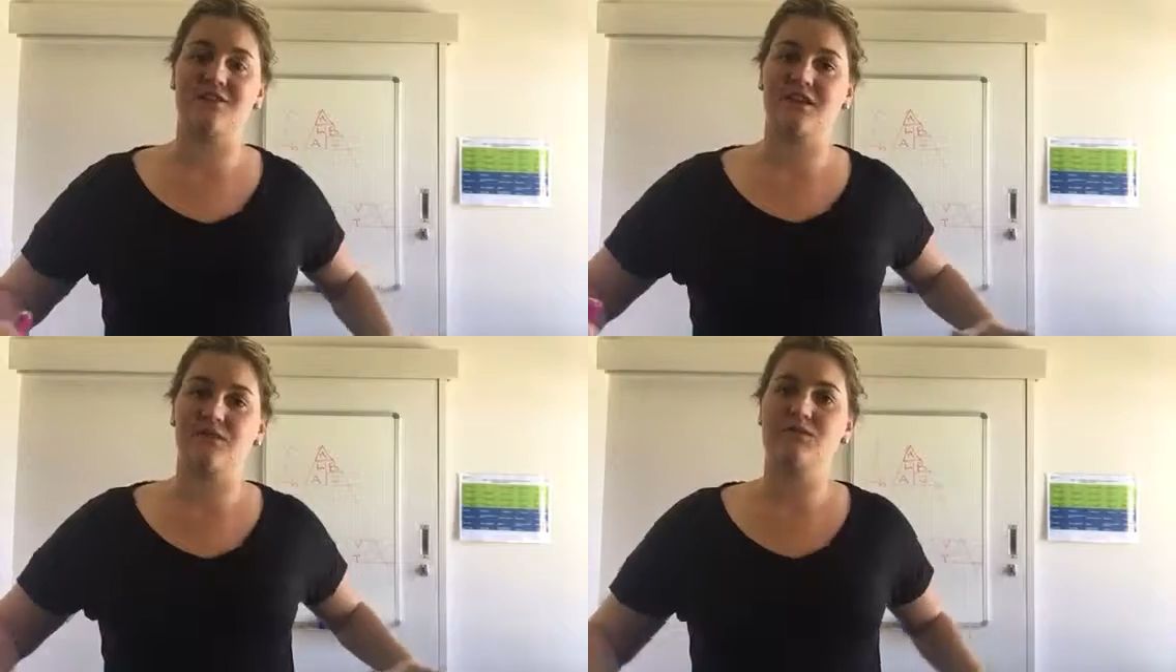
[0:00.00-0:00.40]

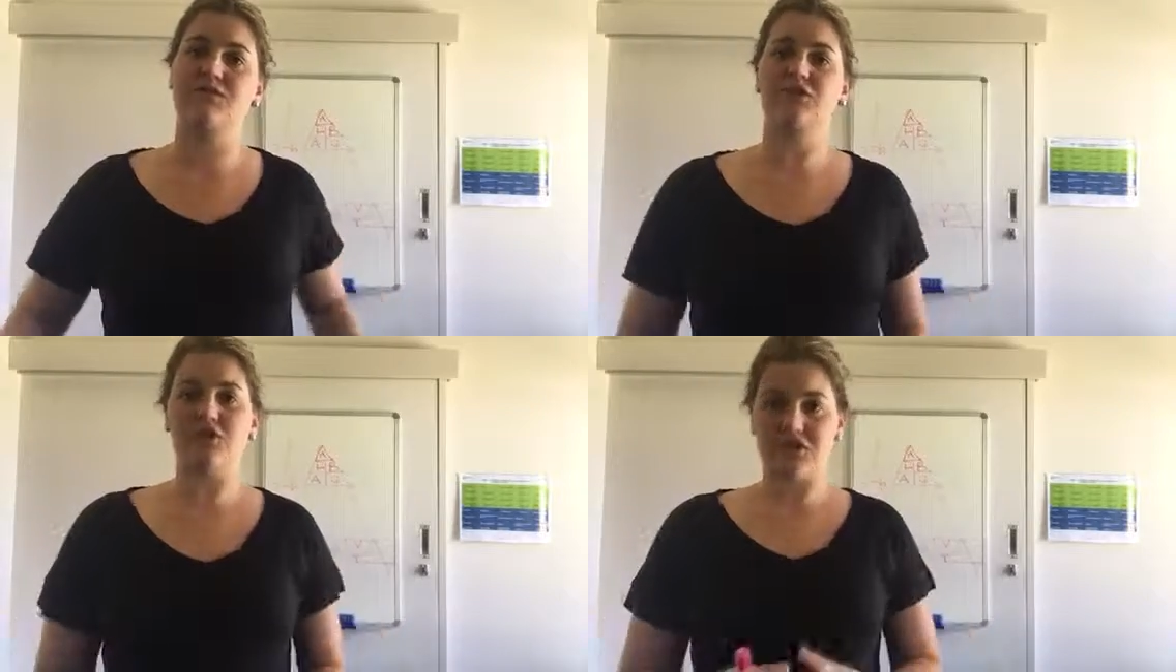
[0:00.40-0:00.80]
for them to
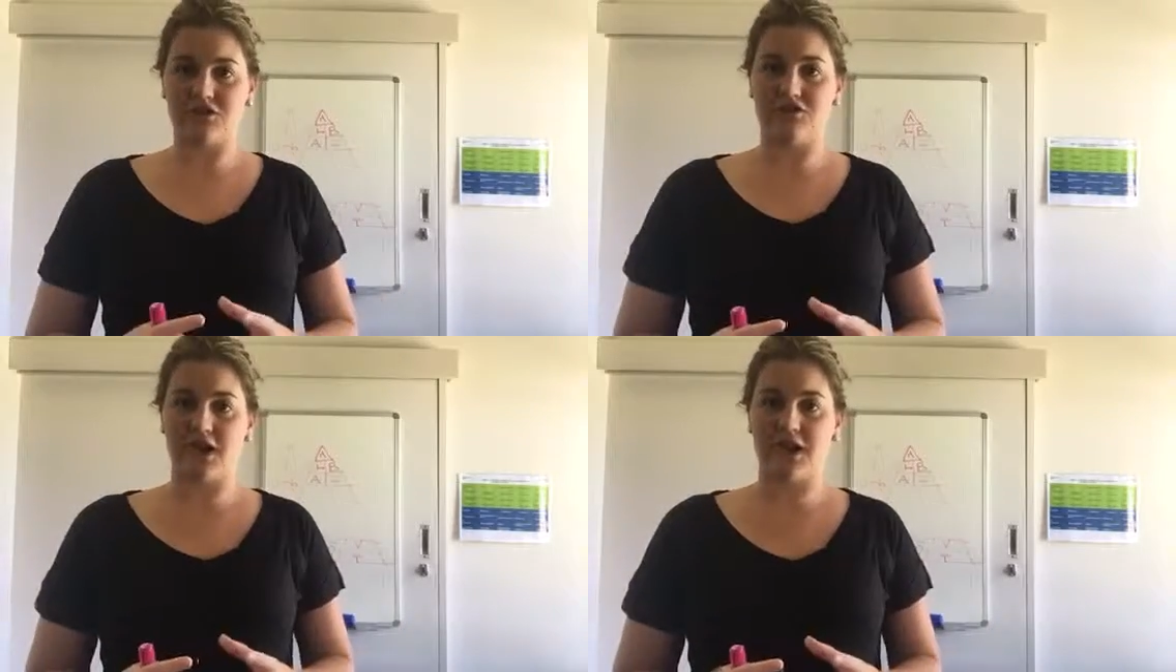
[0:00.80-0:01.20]

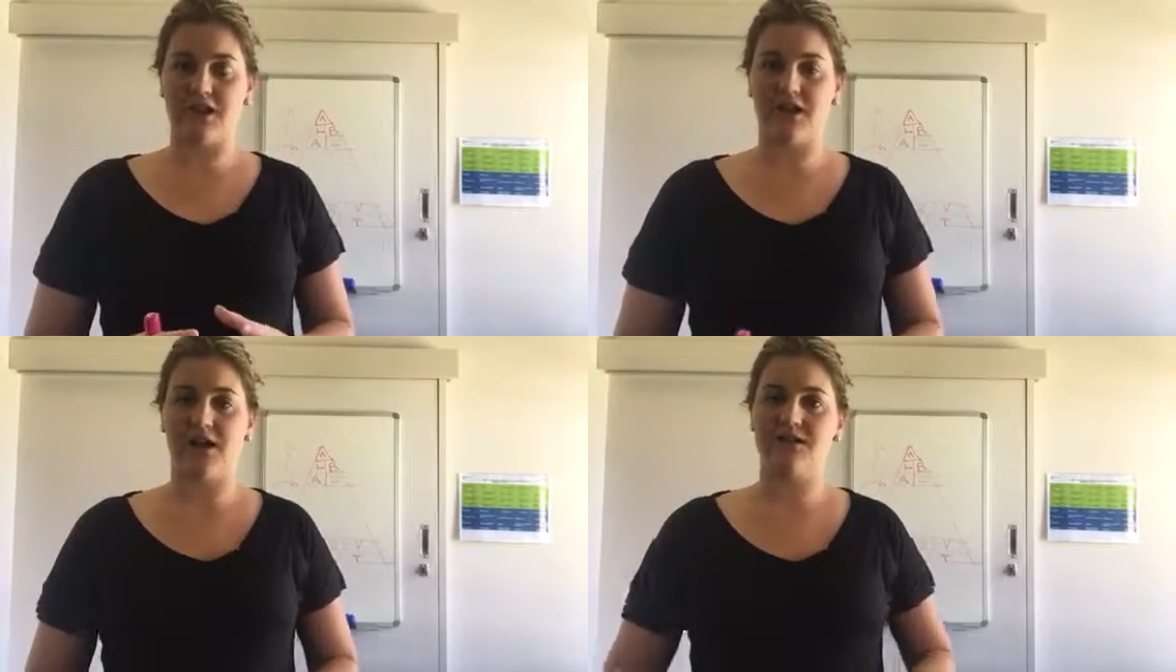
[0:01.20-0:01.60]
concentrate in
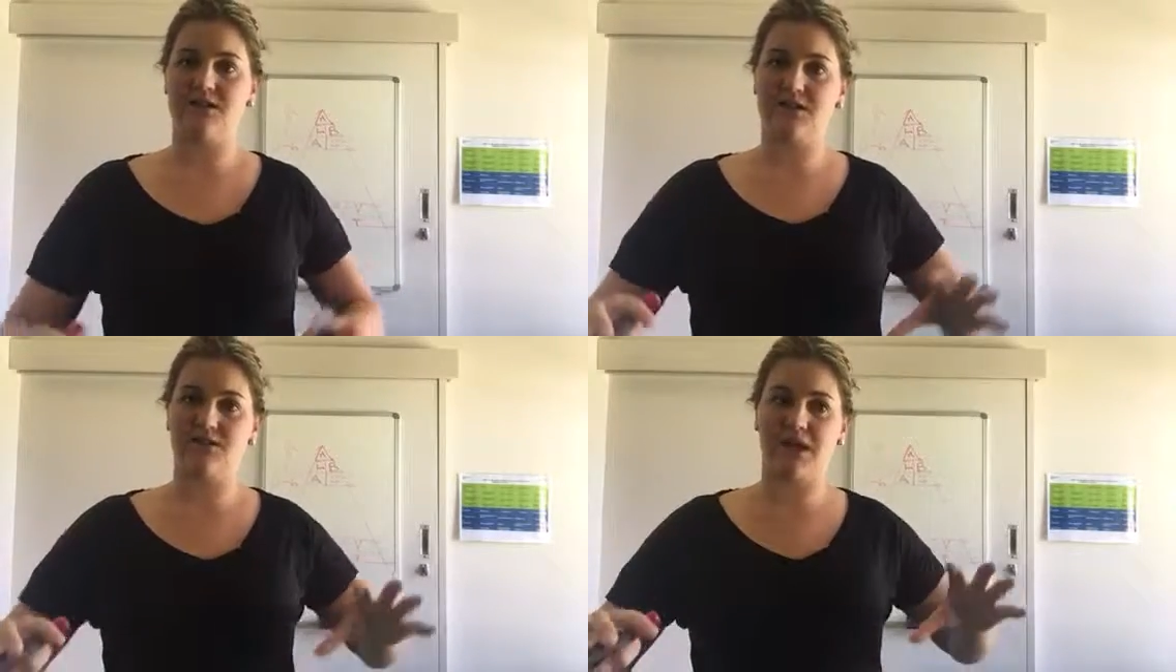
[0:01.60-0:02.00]
class. It's
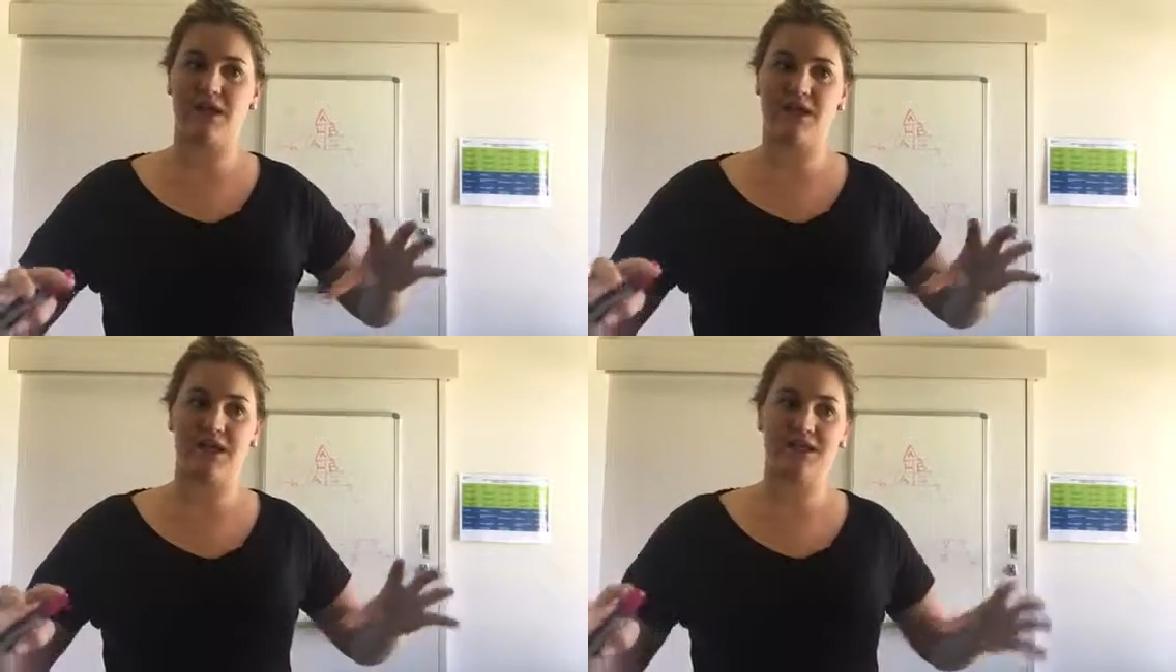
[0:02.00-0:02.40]
going to make
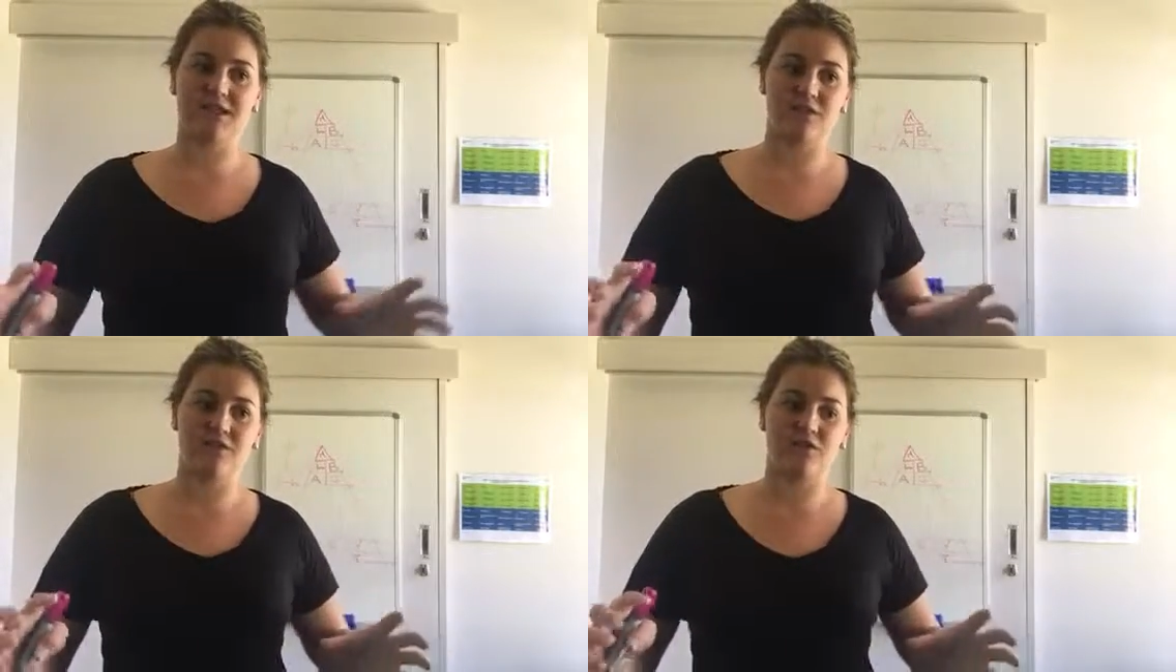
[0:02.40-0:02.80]
it
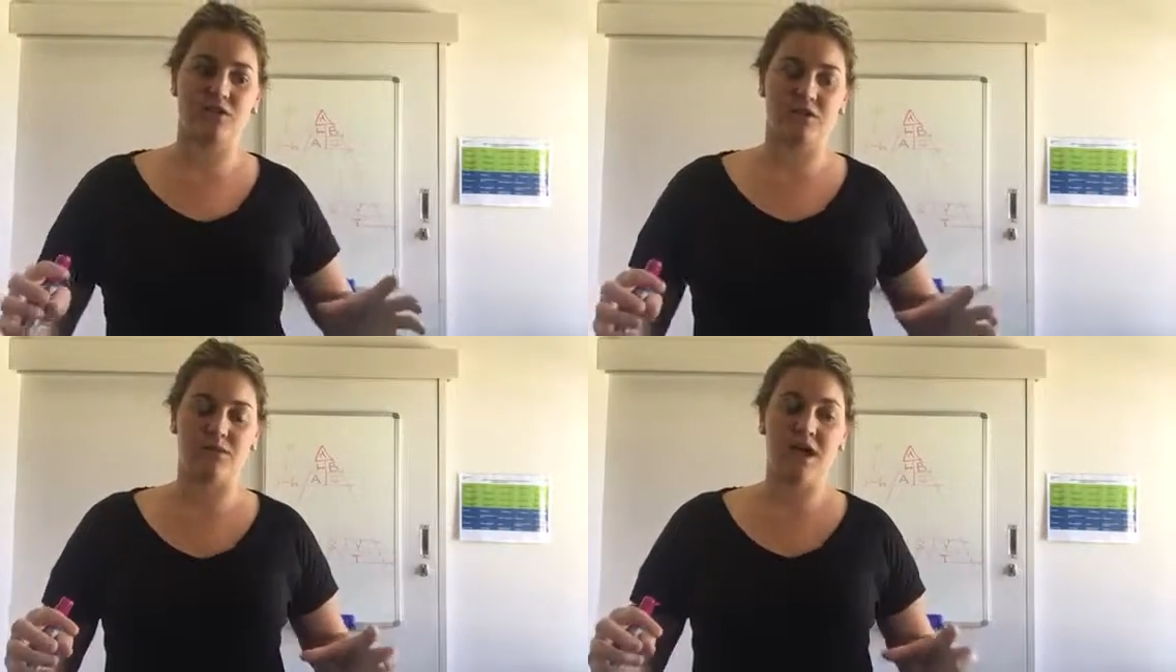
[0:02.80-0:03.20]
easier for
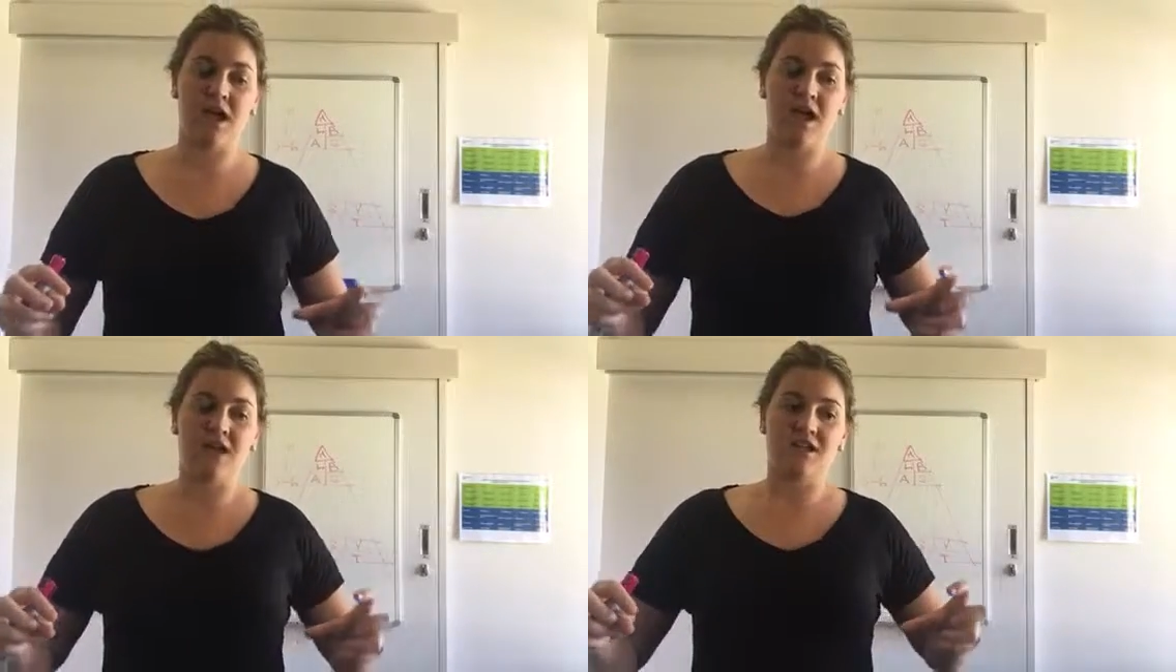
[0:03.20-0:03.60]
them
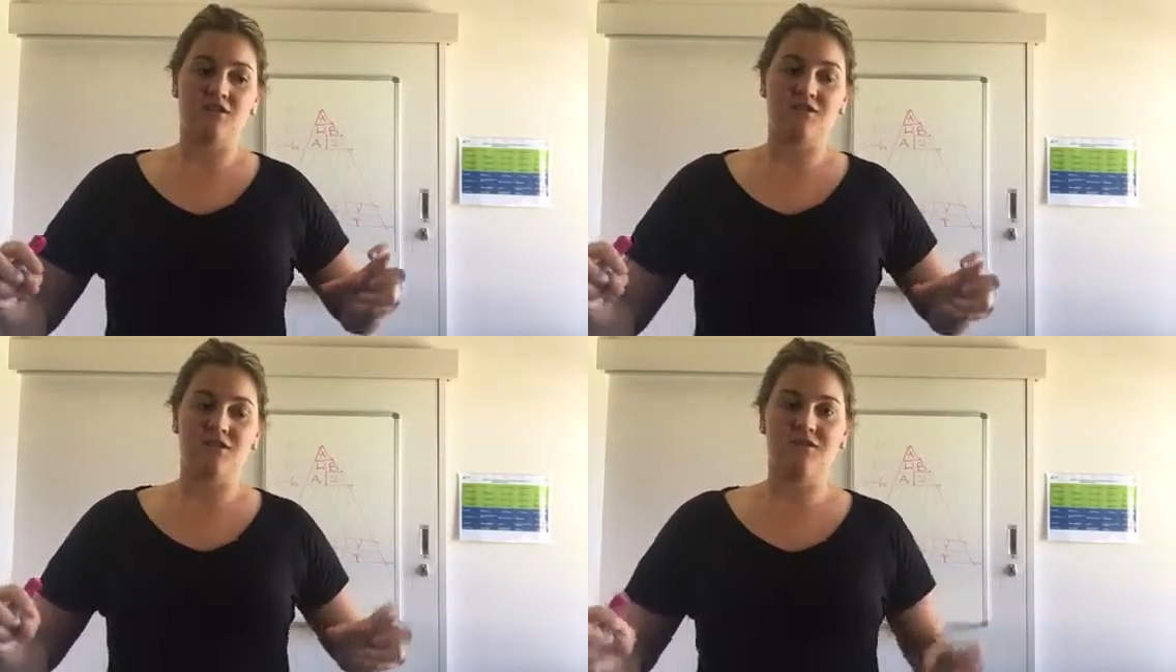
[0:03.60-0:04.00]

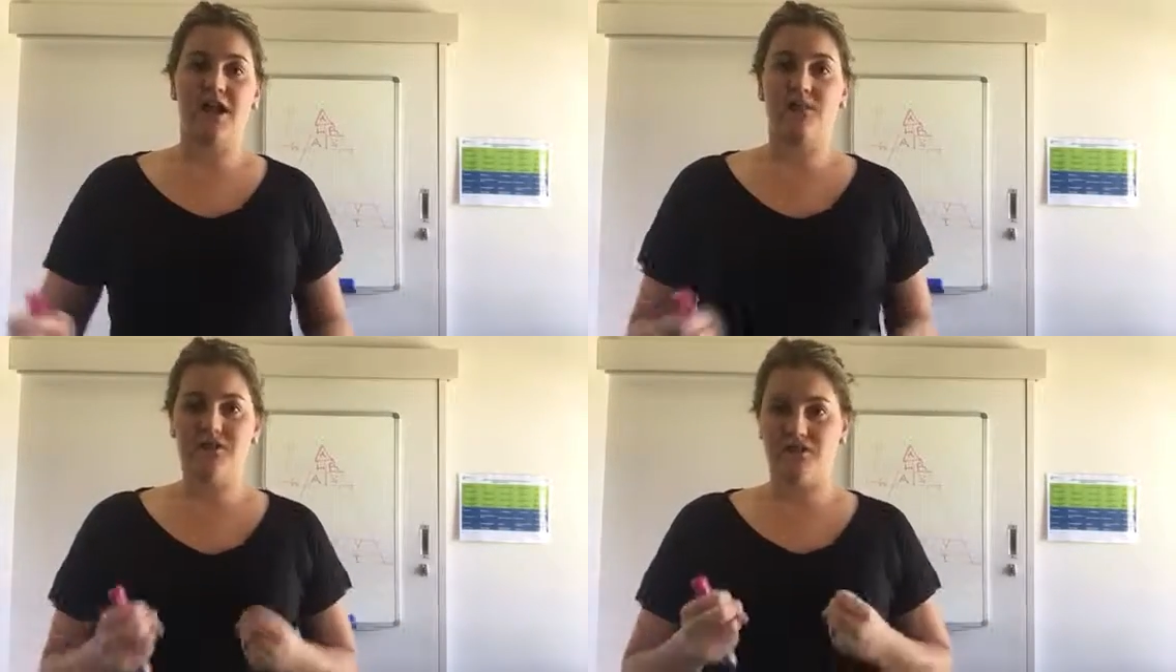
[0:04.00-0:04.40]
to
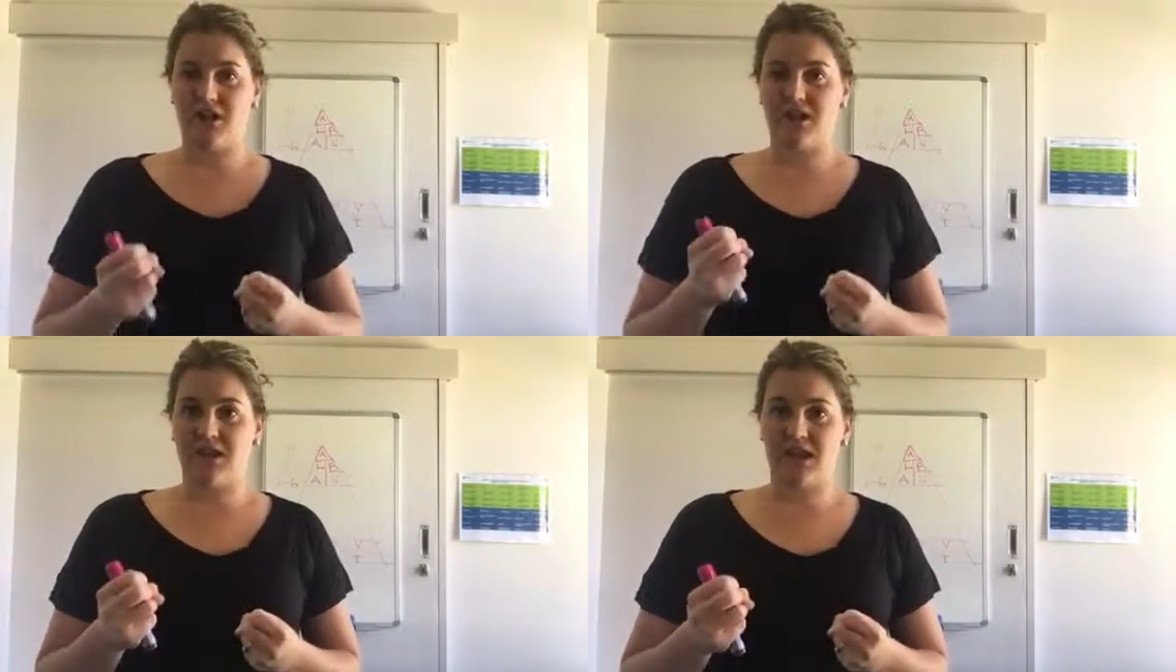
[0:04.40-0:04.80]
develop
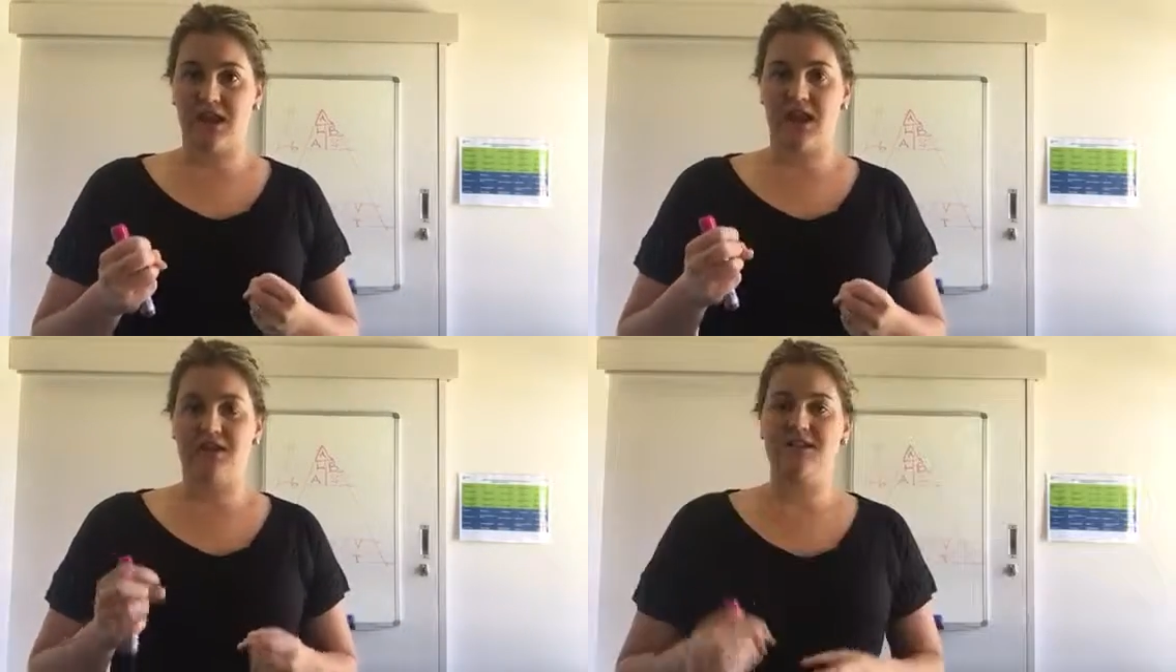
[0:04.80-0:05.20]
strength in their hand.